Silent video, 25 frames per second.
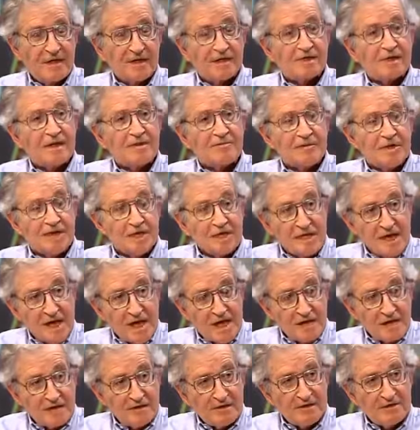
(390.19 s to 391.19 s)
except that
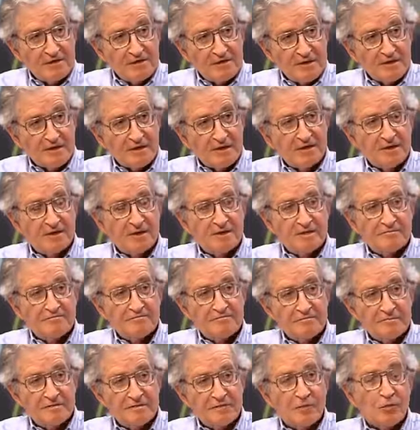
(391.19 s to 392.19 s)
now it was
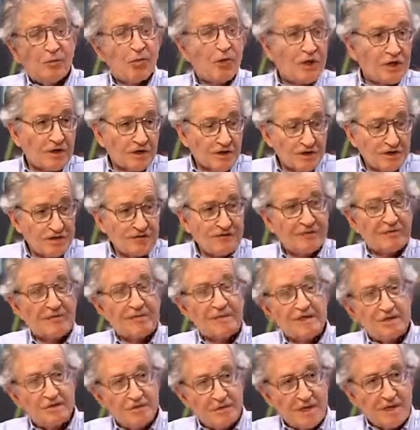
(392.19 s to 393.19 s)
worse
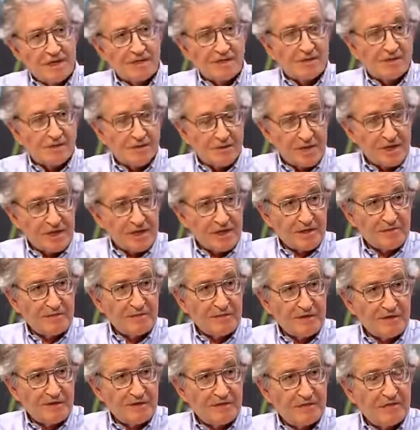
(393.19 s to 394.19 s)
from the
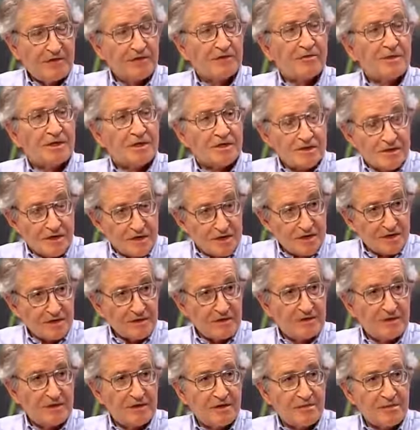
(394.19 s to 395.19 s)
U.S.-Israeli point of view because it
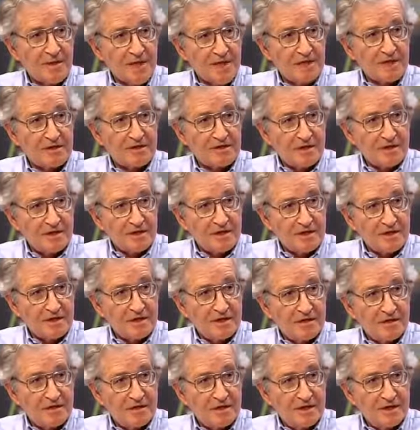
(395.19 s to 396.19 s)
included the
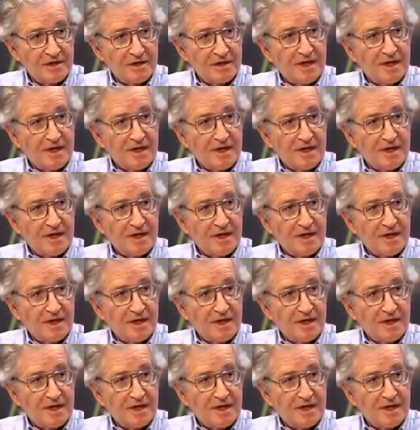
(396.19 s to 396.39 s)
Palestinians.